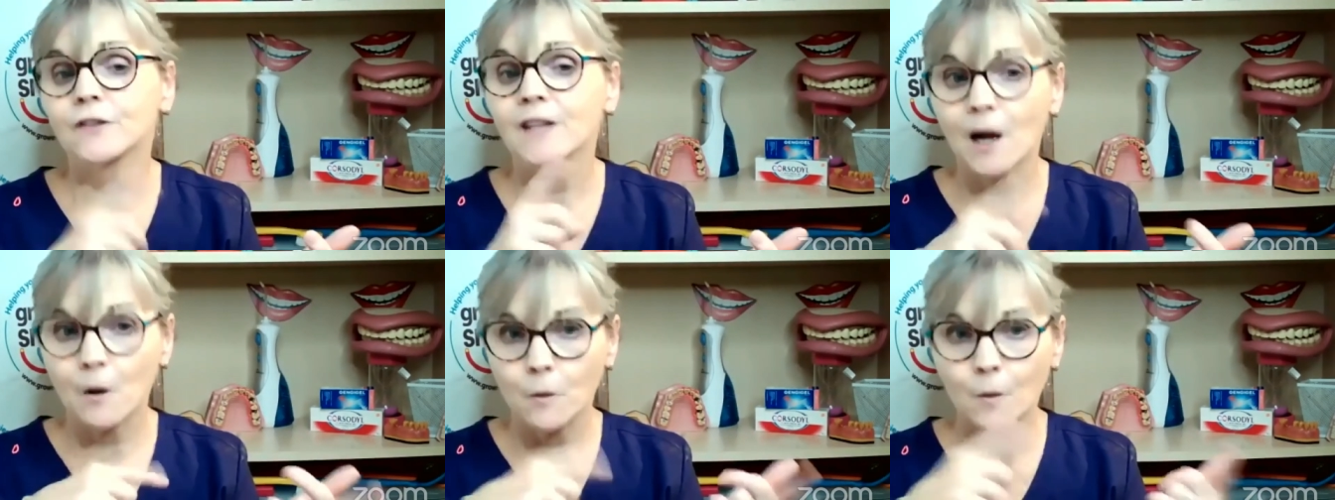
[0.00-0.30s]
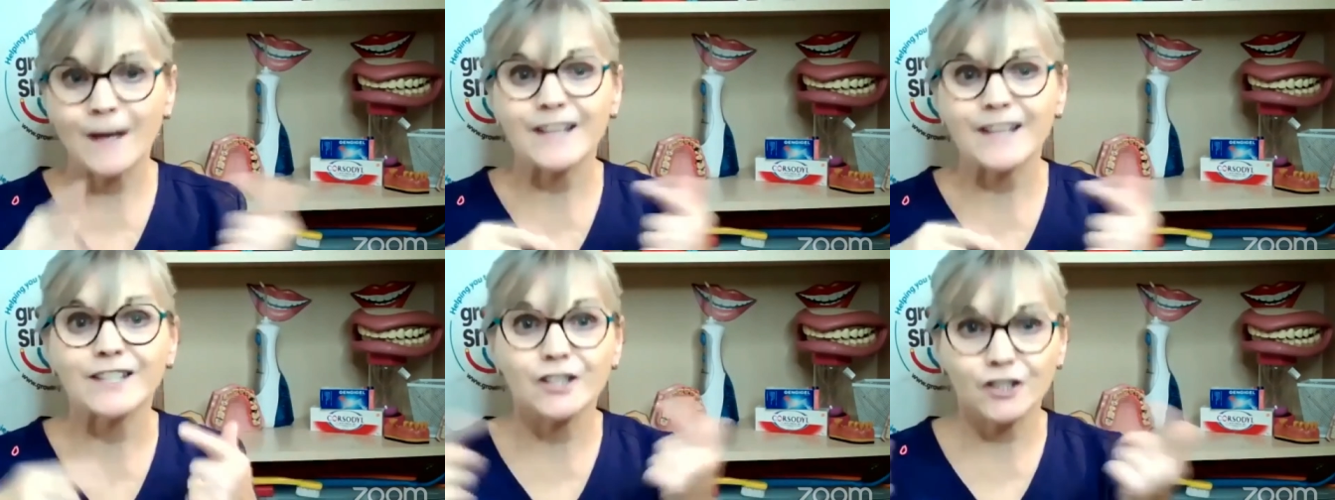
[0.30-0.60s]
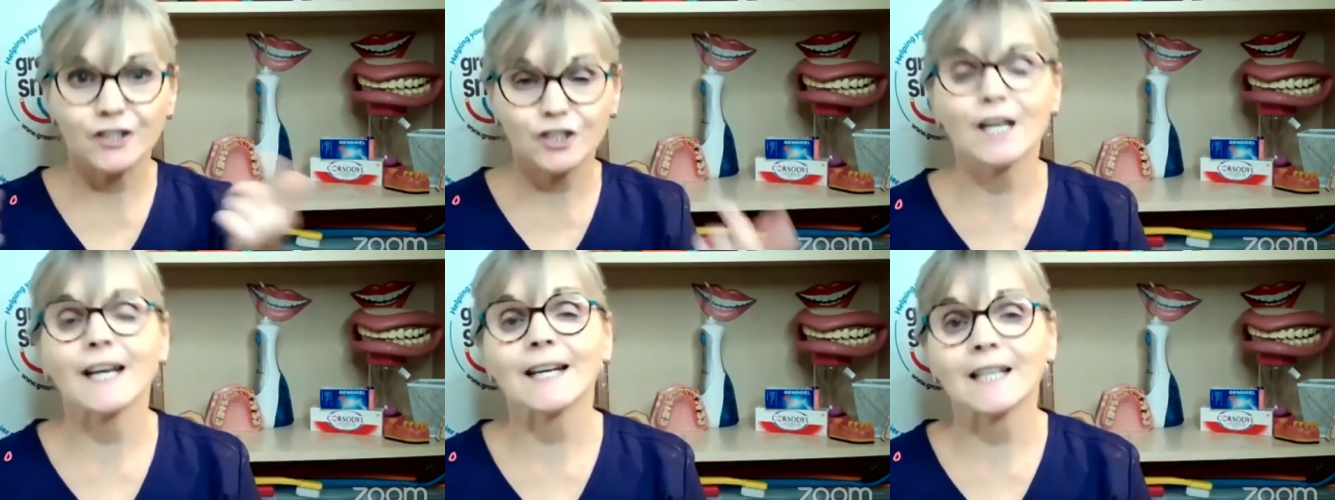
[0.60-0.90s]
That way you're
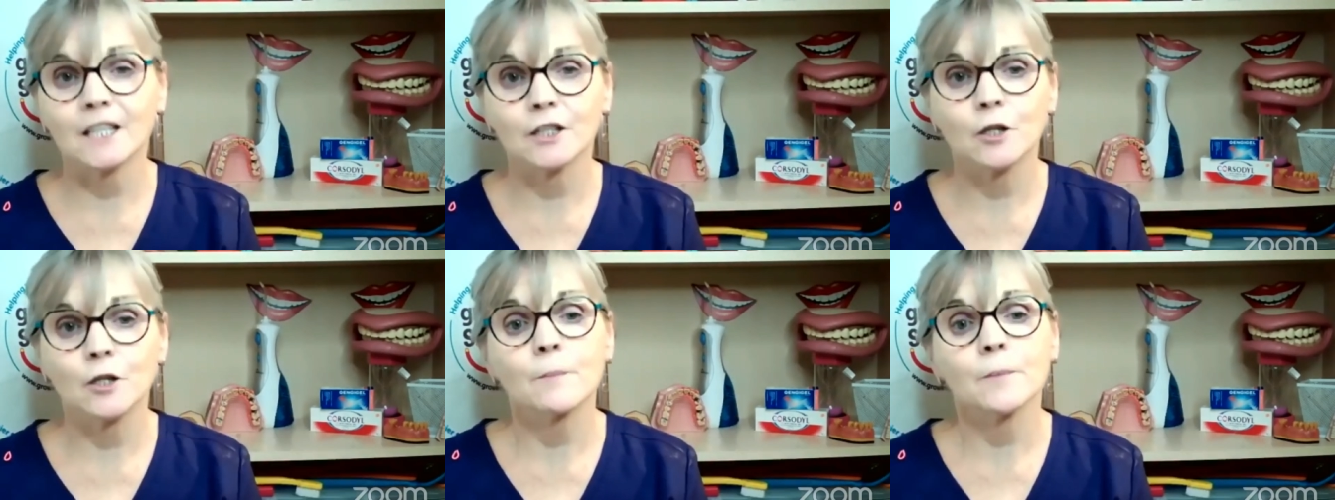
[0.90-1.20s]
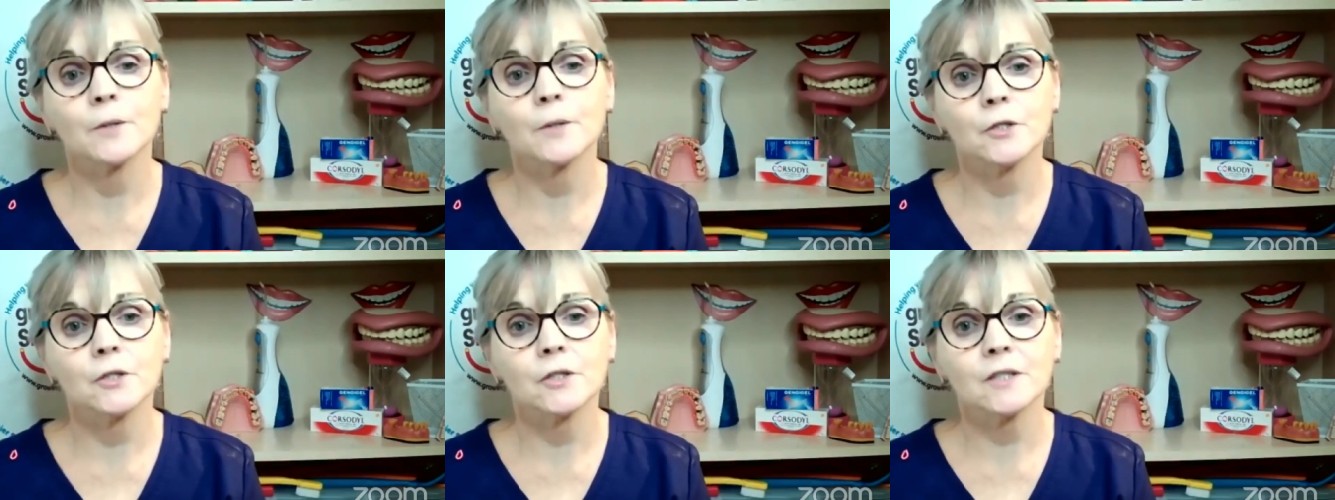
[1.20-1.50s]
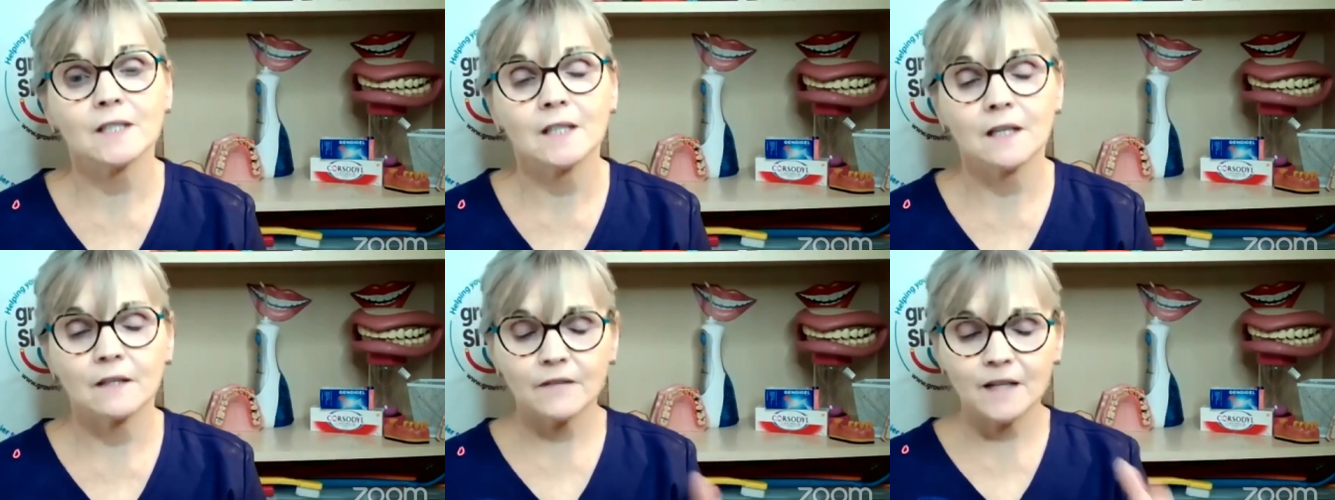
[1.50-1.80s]
checking up on
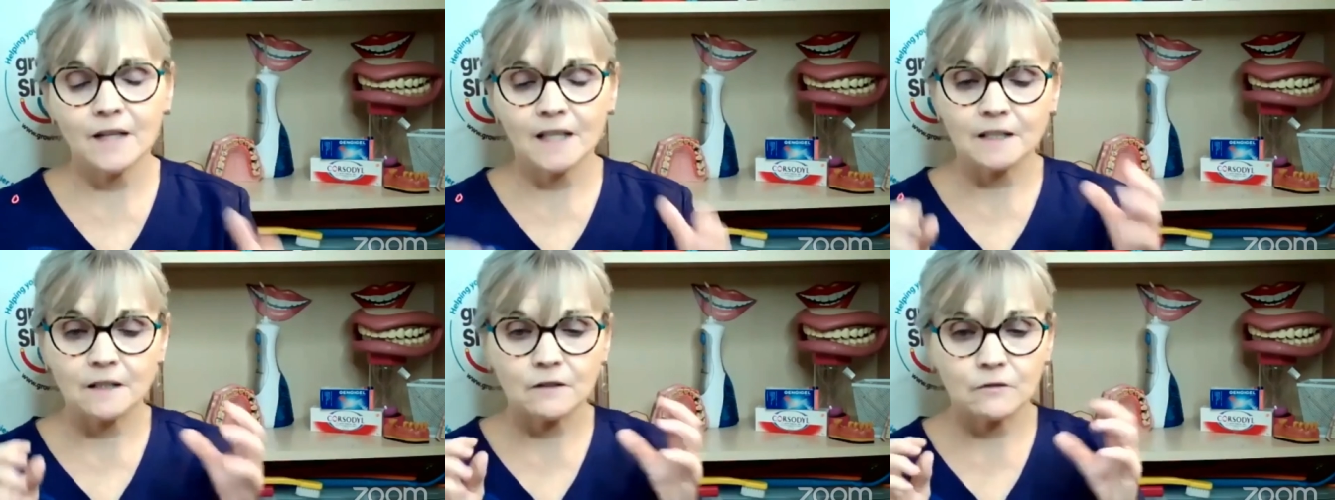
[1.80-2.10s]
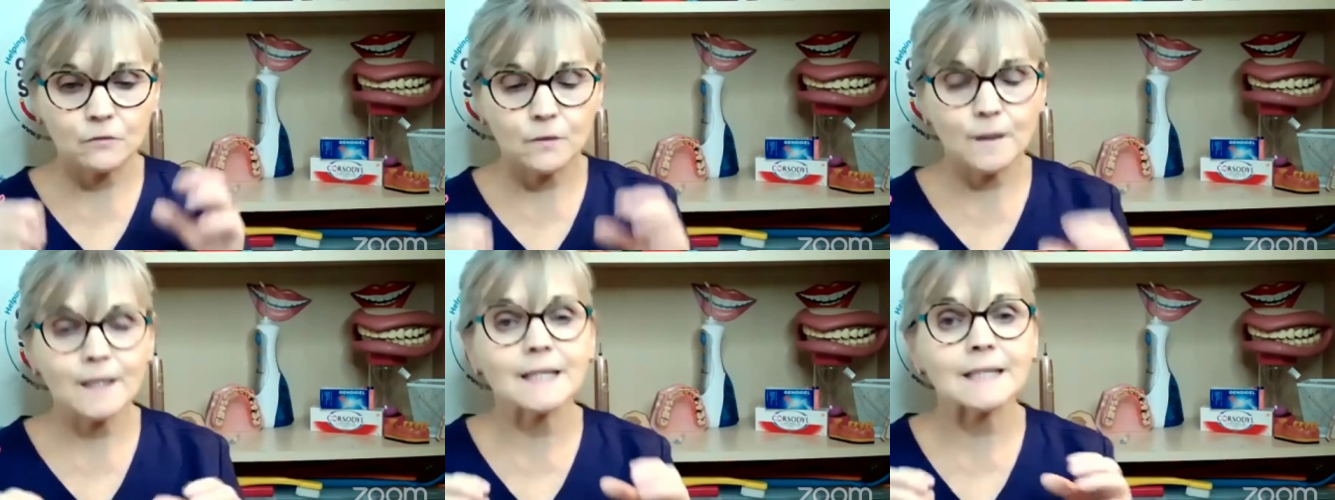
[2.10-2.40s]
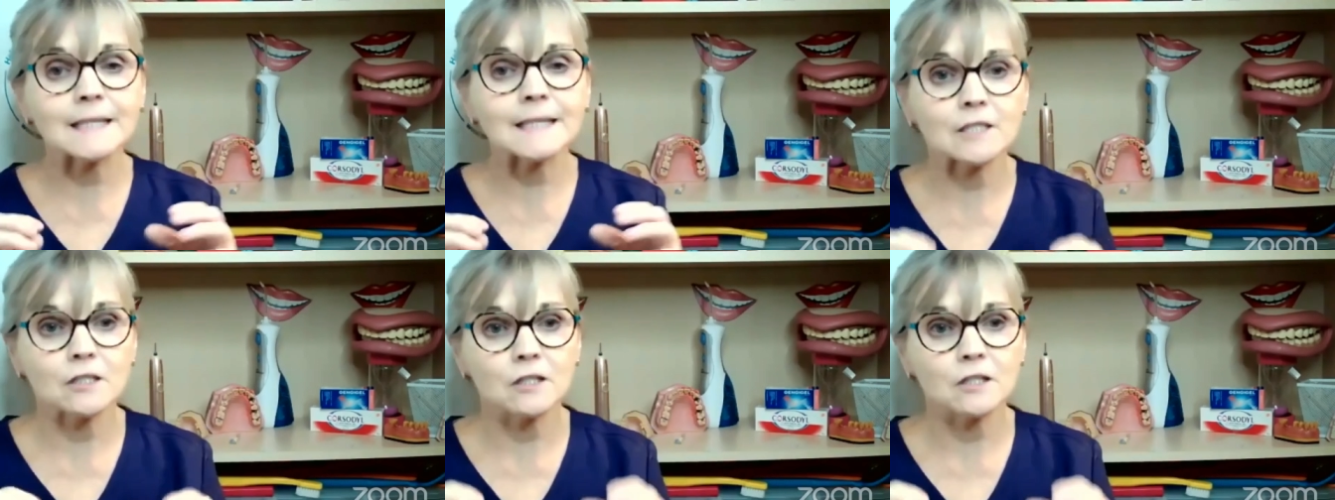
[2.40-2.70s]
yourself and it
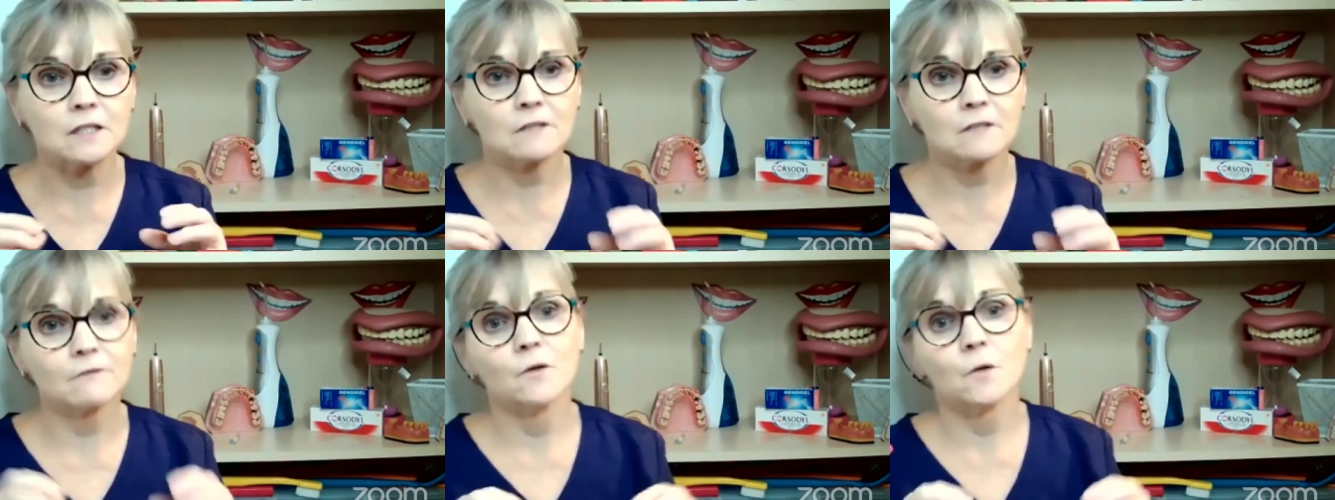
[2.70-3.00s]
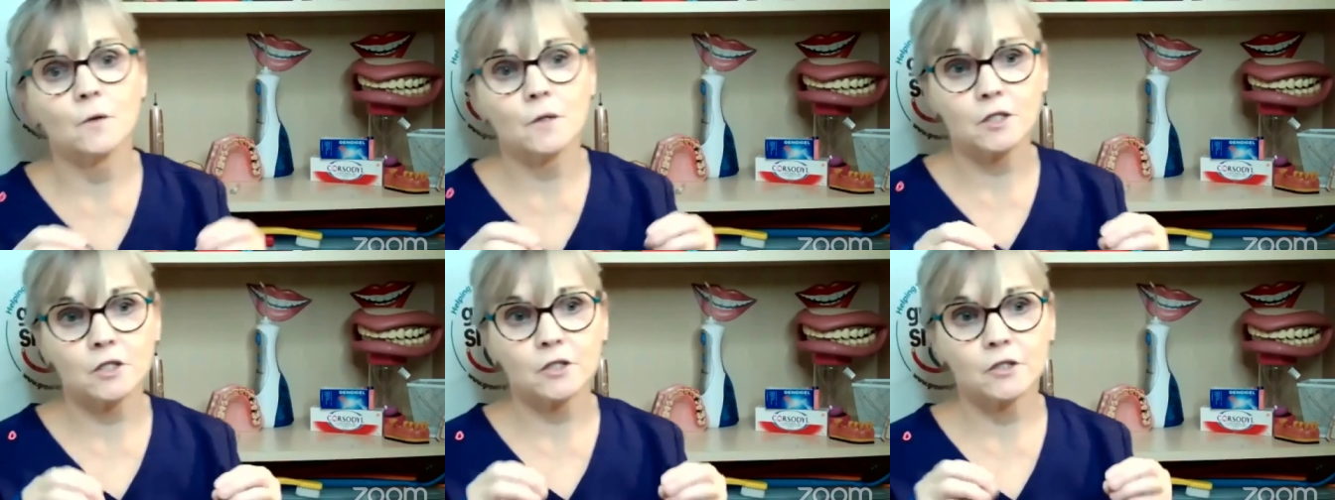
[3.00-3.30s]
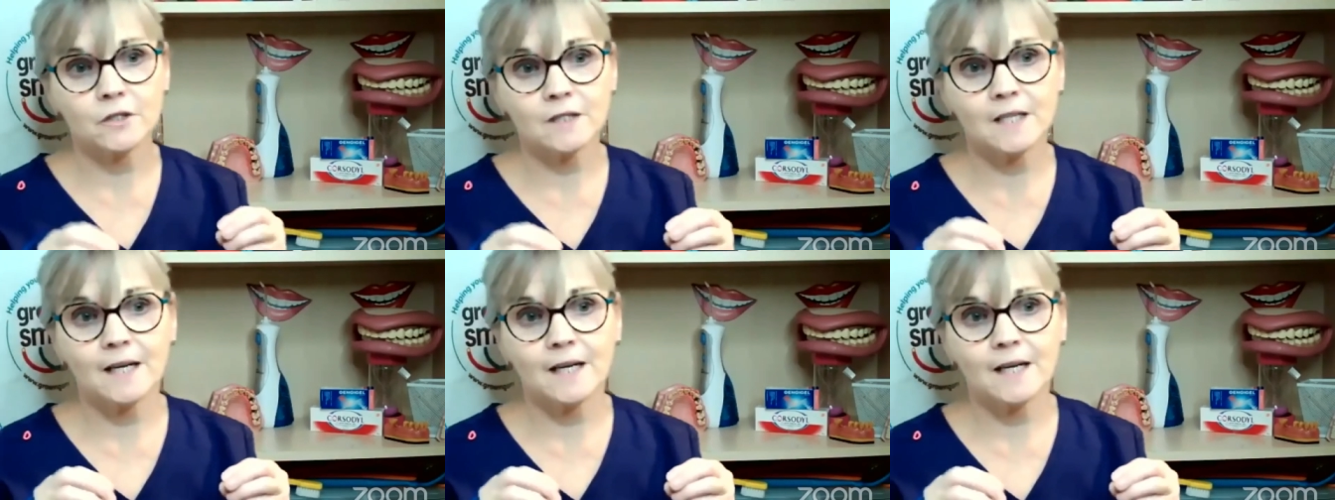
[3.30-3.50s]
really does focus your